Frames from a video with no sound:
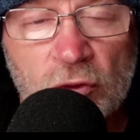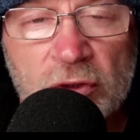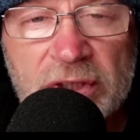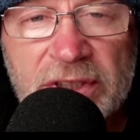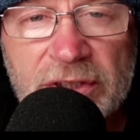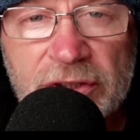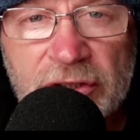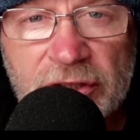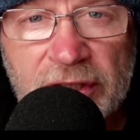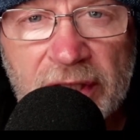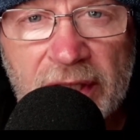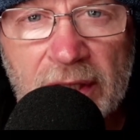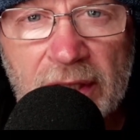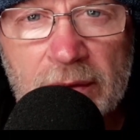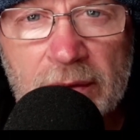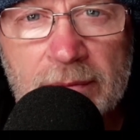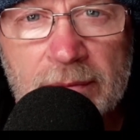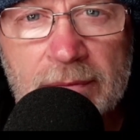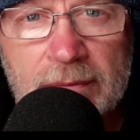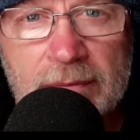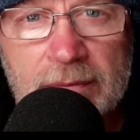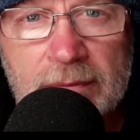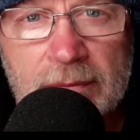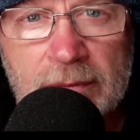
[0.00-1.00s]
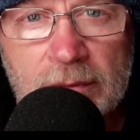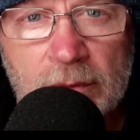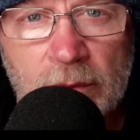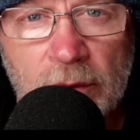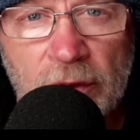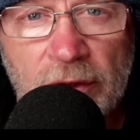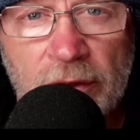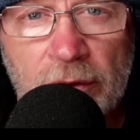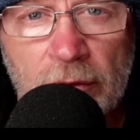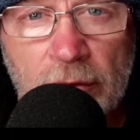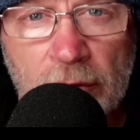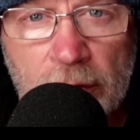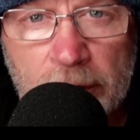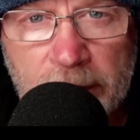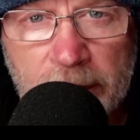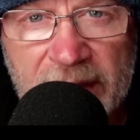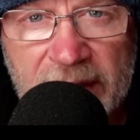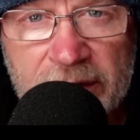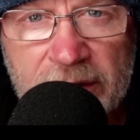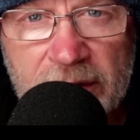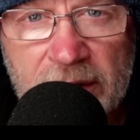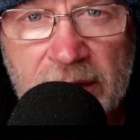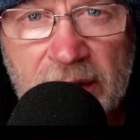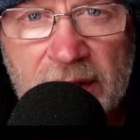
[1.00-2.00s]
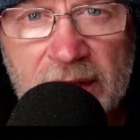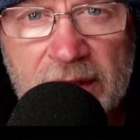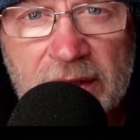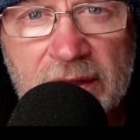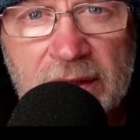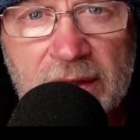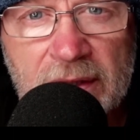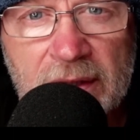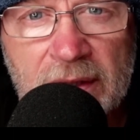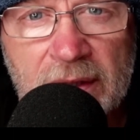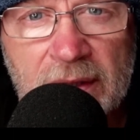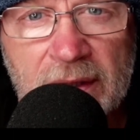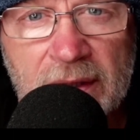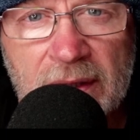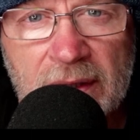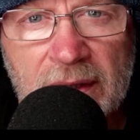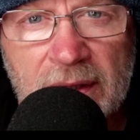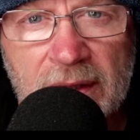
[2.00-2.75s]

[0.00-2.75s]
Reach out with your imagination